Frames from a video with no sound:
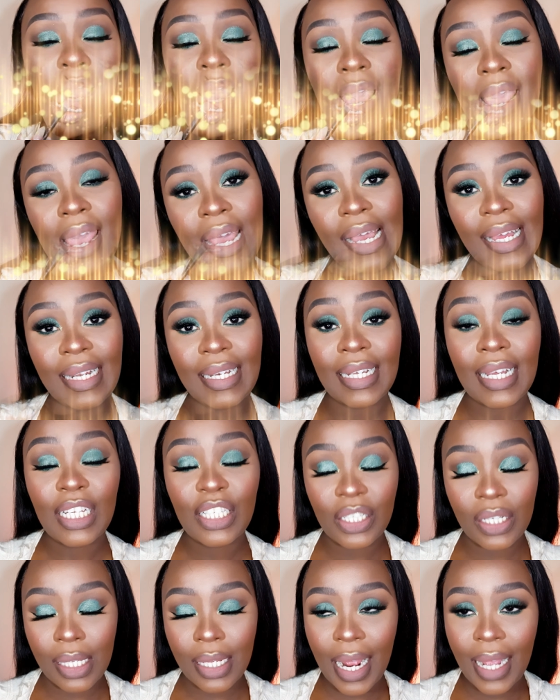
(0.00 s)
And
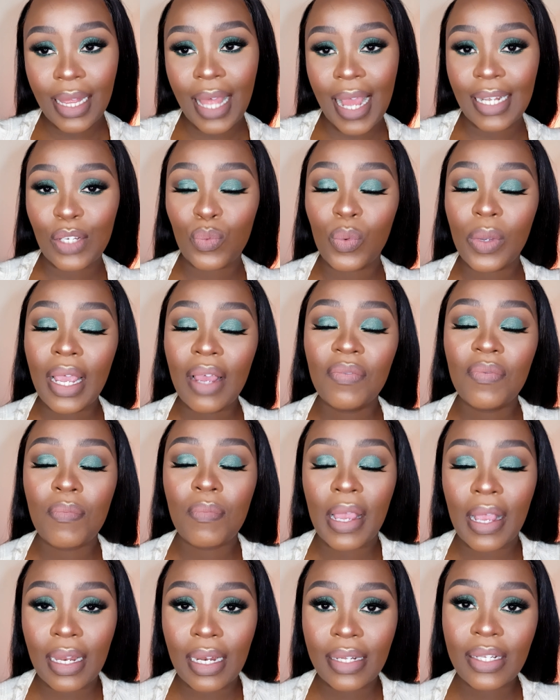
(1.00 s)
just like that, we have
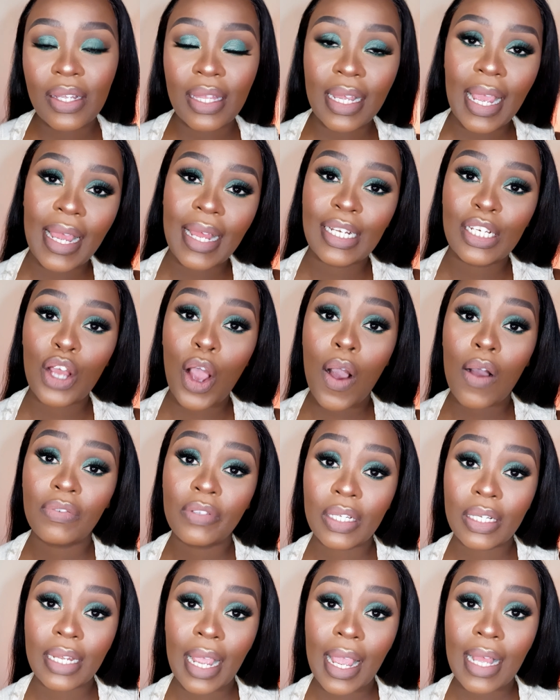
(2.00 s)
made it to the end of
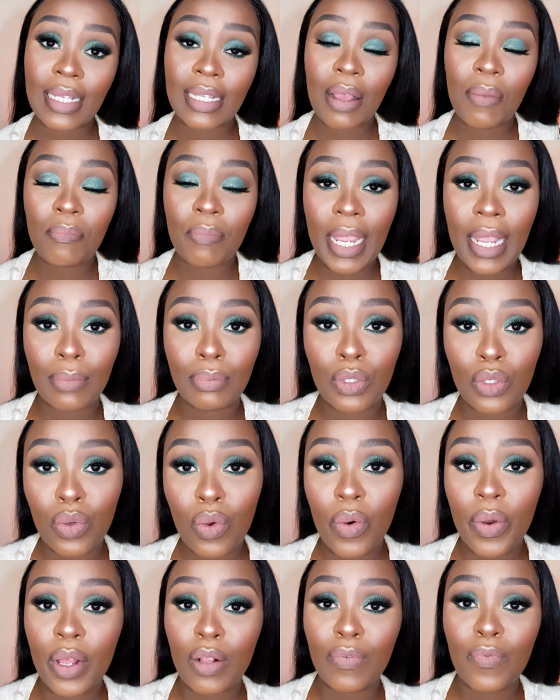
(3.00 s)
today's makeup
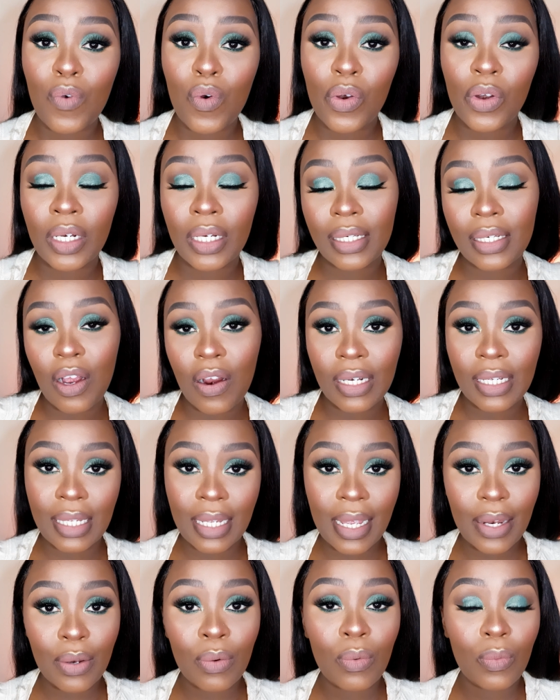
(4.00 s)
tutorial for a dark
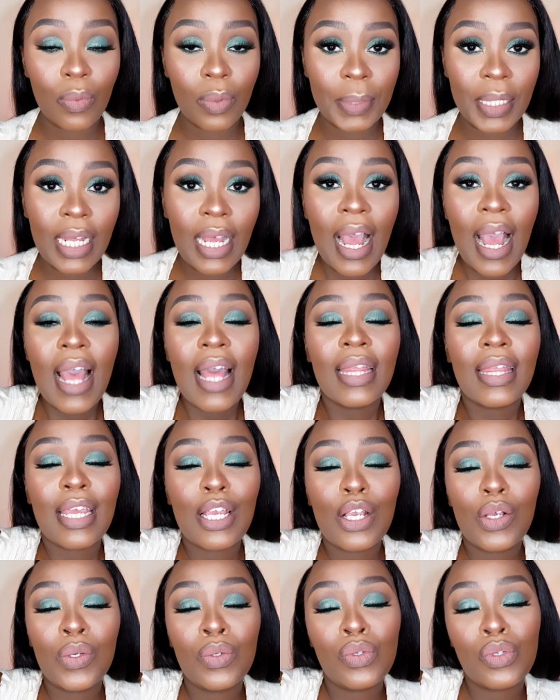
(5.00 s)
skinned woman.
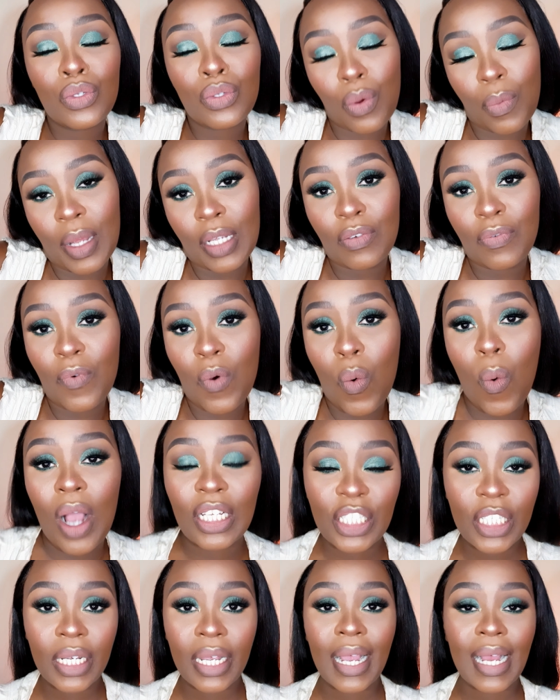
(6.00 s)
Thank you so much for
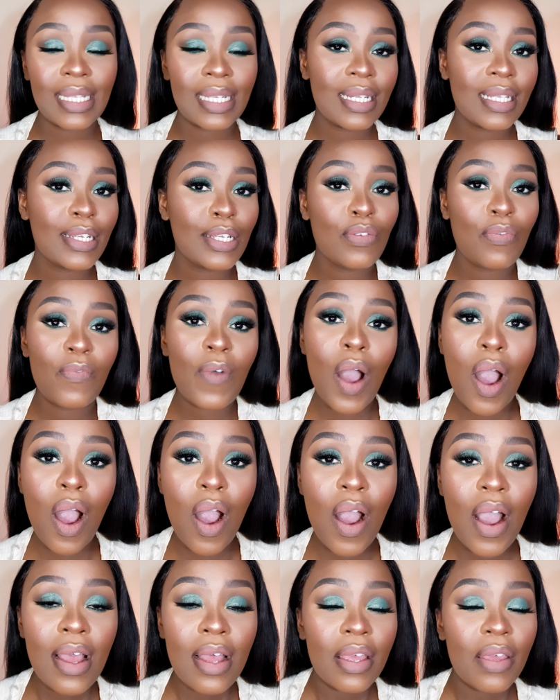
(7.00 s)
watching until this
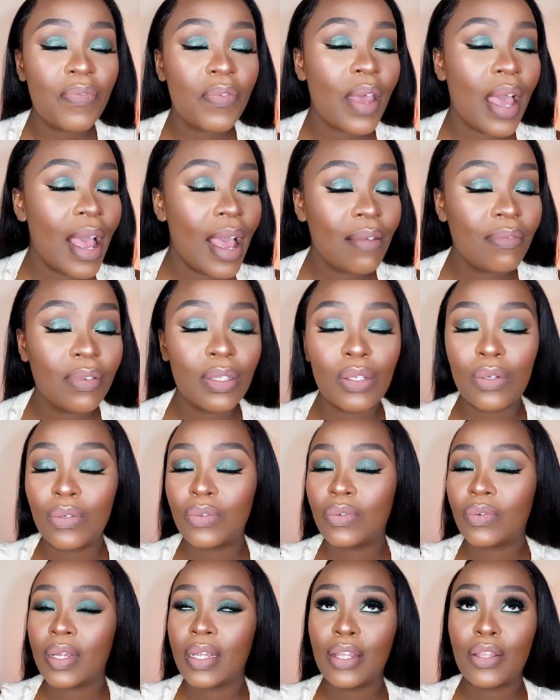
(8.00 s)
far. If you haven't
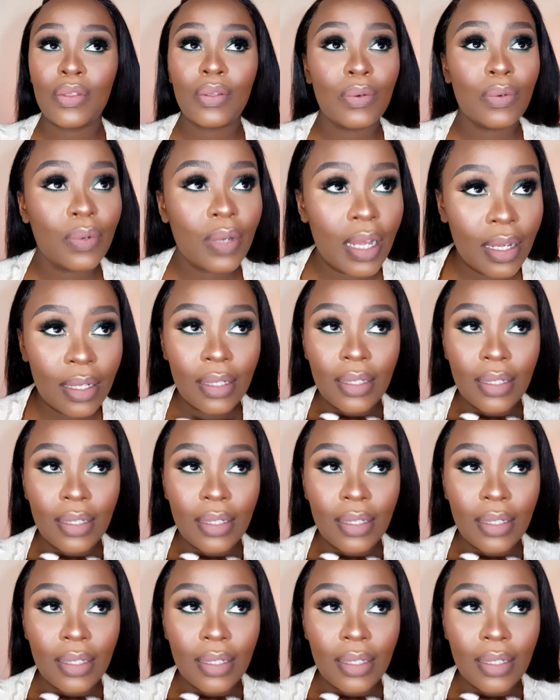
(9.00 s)
already though,